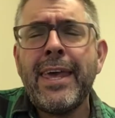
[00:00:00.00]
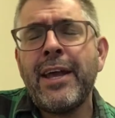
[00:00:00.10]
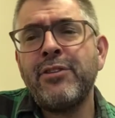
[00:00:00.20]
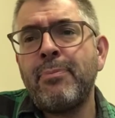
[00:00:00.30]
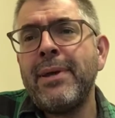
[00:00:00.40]

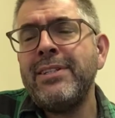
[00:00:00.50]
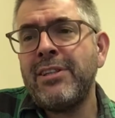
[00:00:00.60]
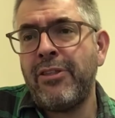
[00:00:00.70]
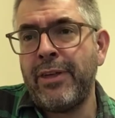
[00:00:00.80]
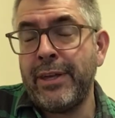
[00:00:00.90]
has been to
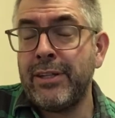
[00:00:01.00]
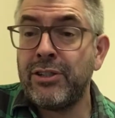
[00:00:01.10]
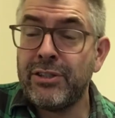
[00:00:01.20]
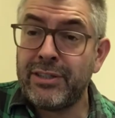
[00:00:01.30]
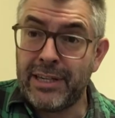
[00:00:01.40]
think
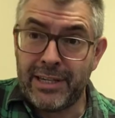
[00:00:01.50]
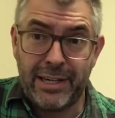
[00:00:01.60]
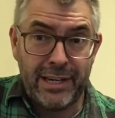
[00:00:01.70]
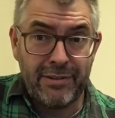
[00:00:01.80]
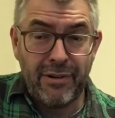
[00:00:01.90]
just at
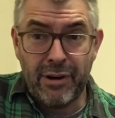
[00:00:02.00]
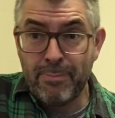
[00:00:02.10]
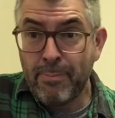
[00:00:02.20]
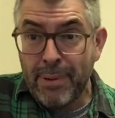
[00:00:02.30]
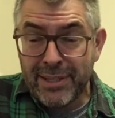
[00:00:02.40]
a very
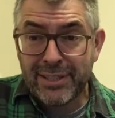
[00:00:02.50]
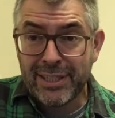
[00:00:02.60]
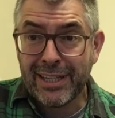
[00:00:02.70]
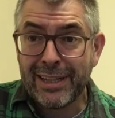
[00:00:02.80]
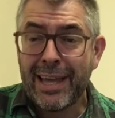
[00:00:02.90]

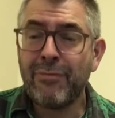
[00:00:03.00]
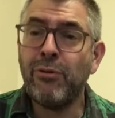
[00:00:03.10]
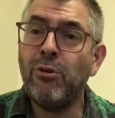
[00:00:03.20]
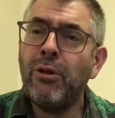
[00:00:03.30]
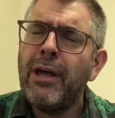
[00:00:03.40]
basic
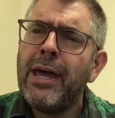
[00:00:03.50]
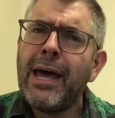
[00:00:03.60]
level